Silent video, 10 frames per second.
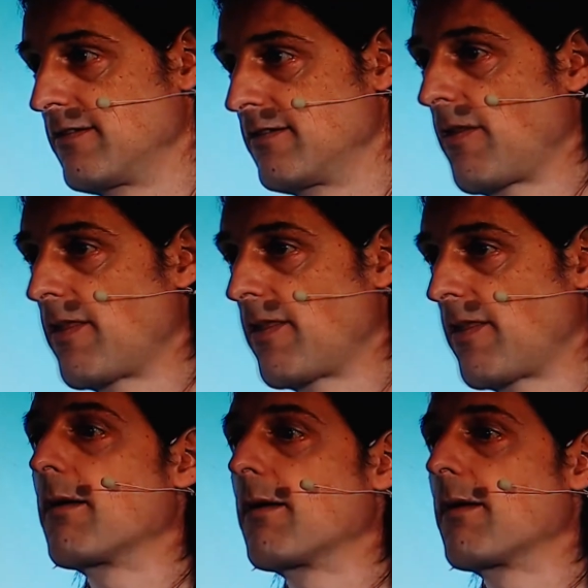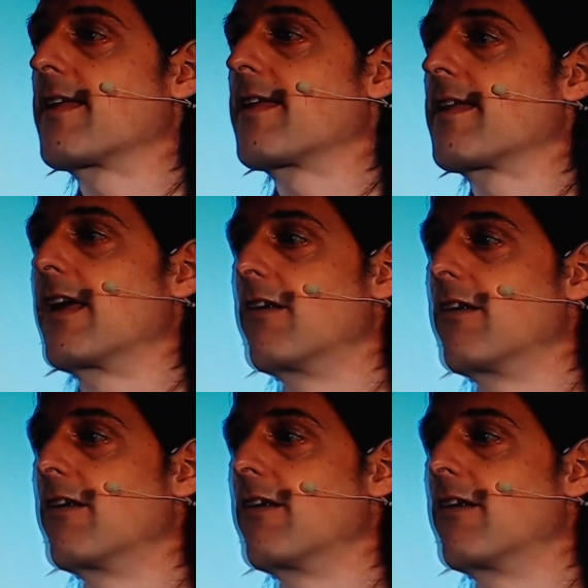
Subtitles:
So this is something they really